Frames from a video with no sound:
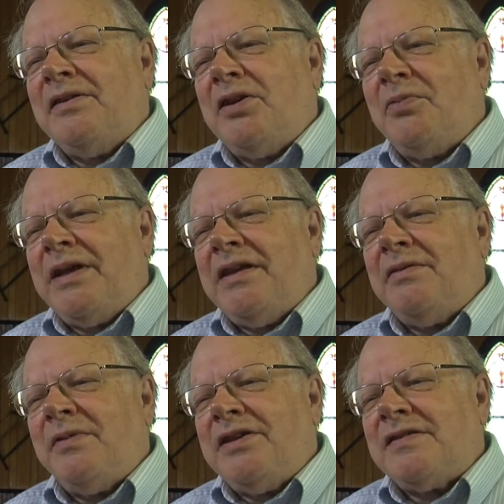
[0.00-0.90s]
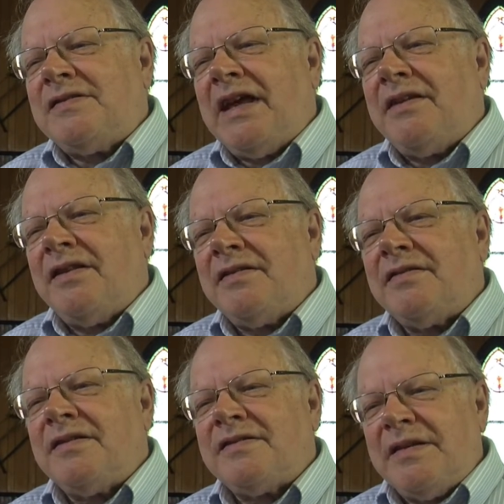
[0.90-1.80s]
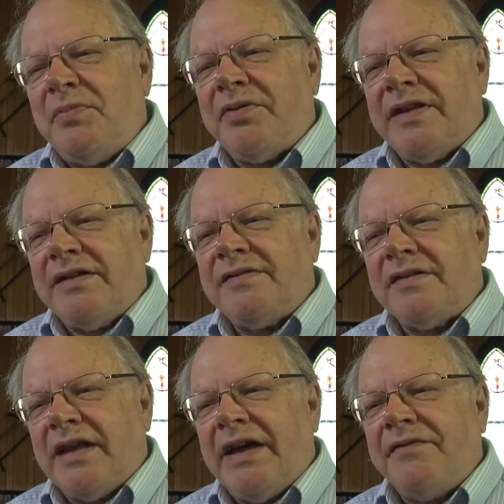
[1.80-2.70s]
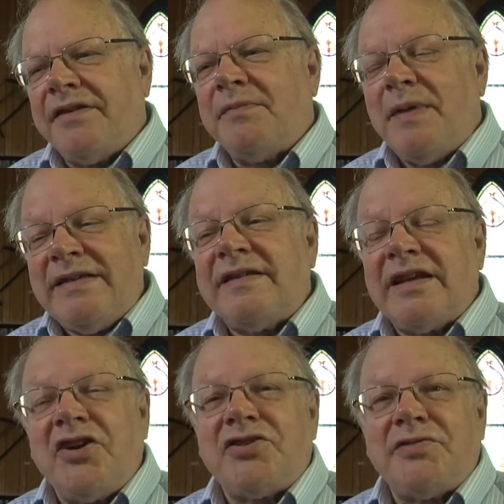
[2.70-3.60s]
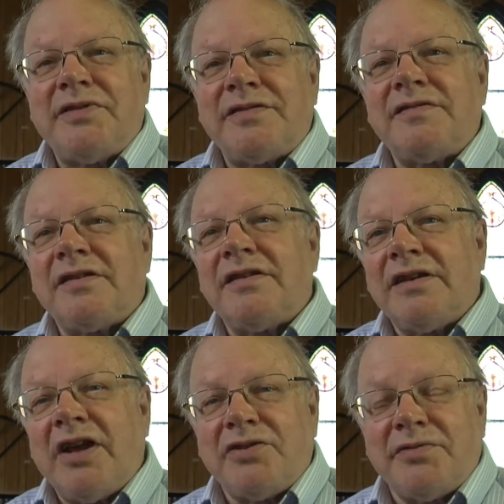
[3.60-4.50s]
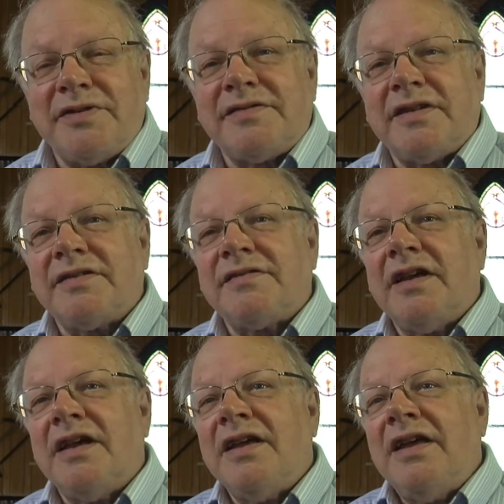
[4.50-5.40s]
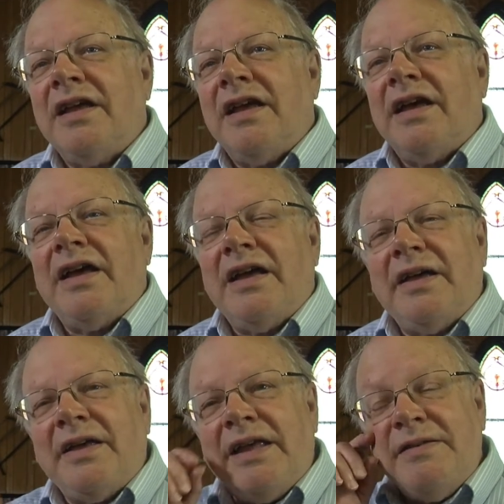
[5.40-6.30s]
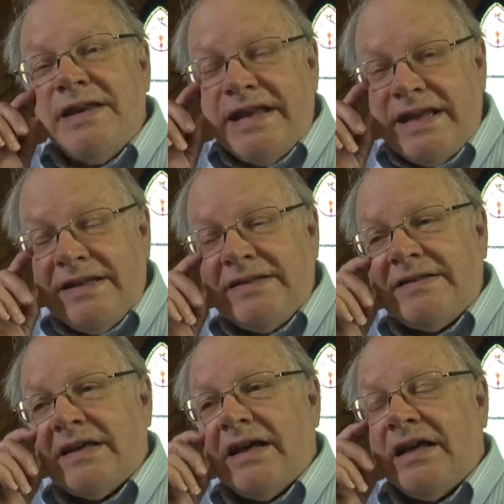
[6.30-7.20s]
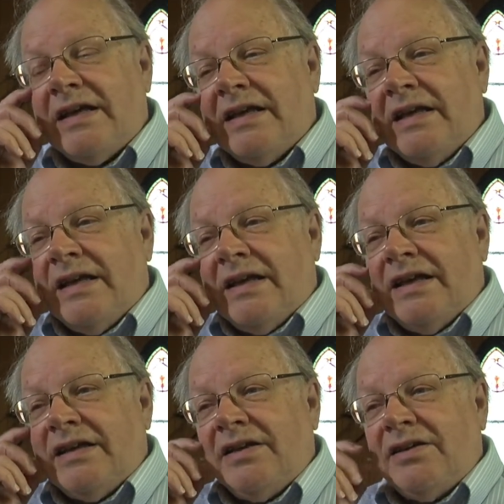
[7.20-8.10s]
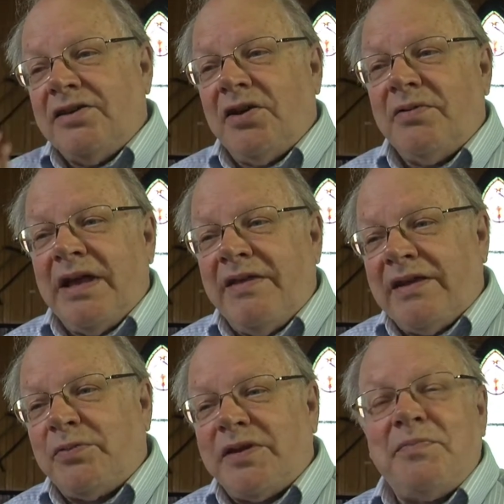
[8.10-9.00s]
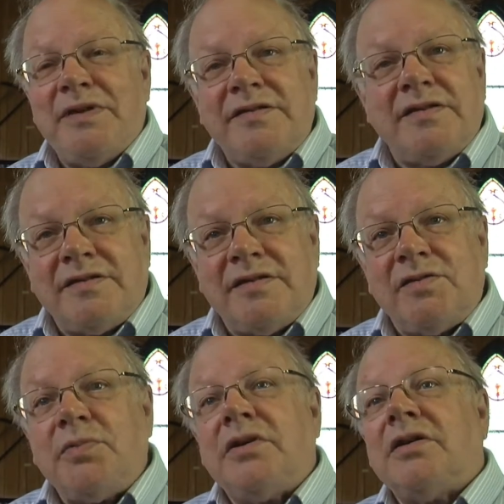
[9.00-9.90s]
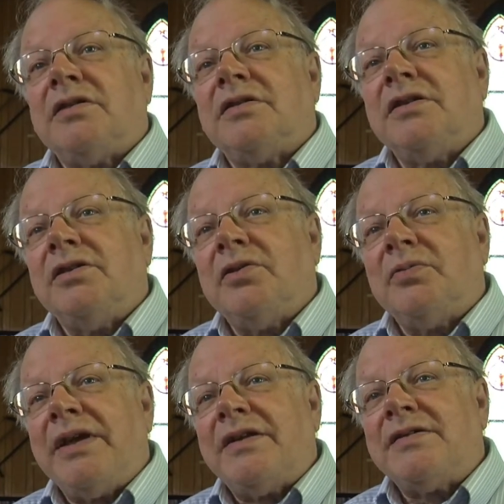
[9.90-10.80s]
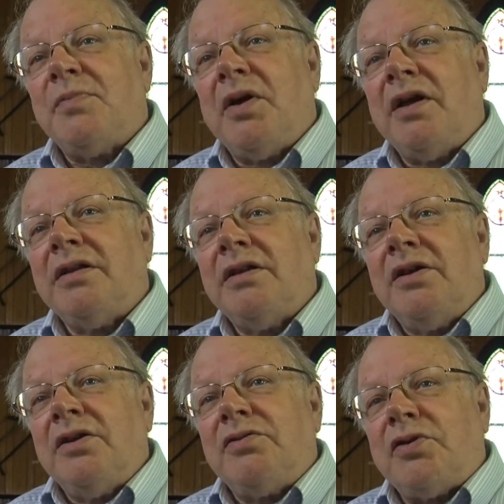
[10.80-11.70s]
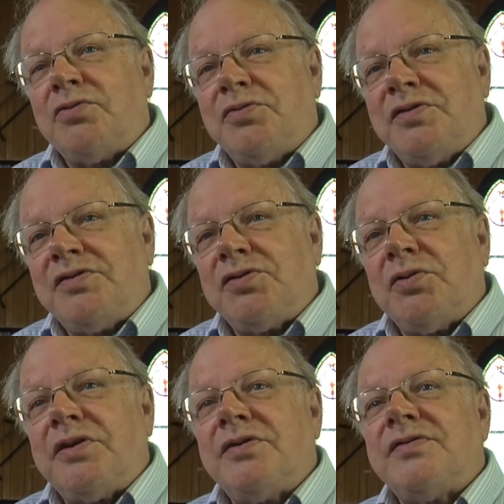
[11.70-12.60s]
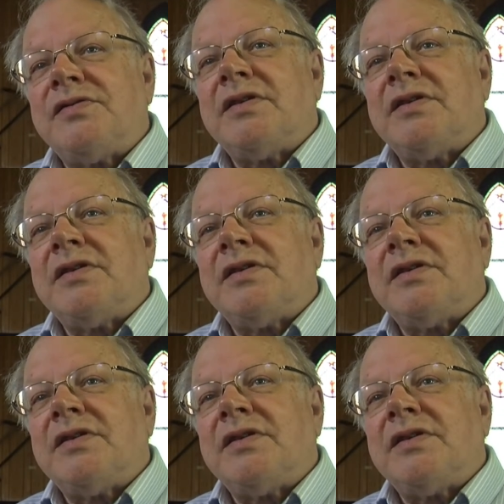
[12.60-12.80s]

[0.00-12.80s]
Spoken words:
we just had the simple things in life, the basic characteristics and needs. And that's what the businesses were. We had small grocery stores,